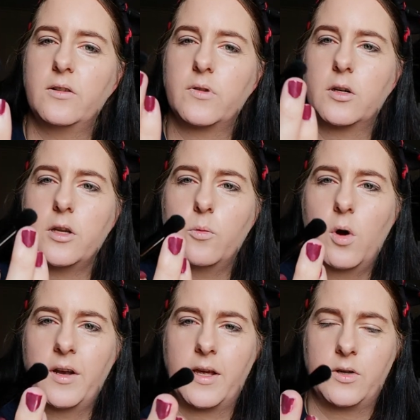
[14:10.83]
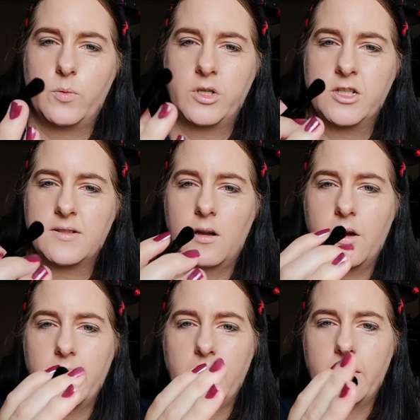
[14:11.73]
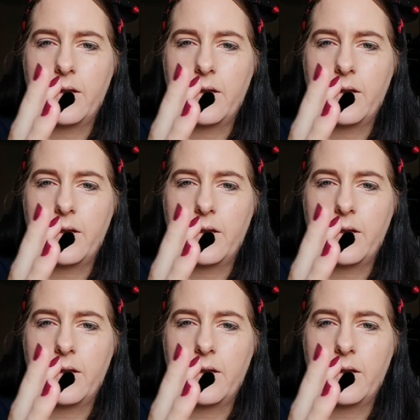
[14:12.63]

You've got your one end, which is like